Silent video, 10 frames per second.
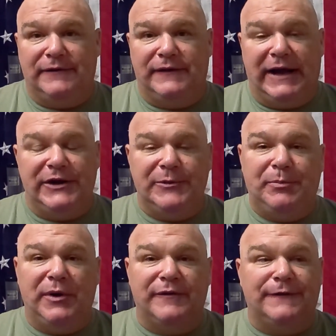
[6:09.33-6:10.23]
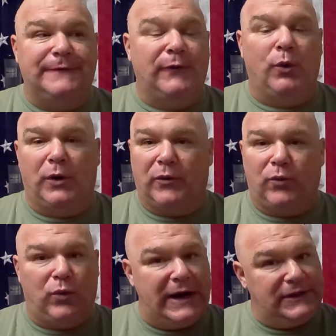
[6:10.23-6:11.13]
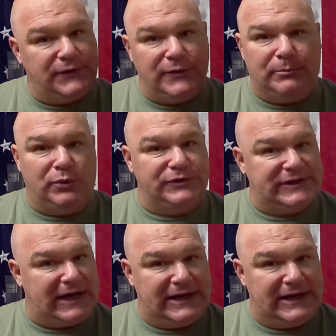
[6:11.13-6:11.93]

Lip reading: and you put 4 right through the bullseye.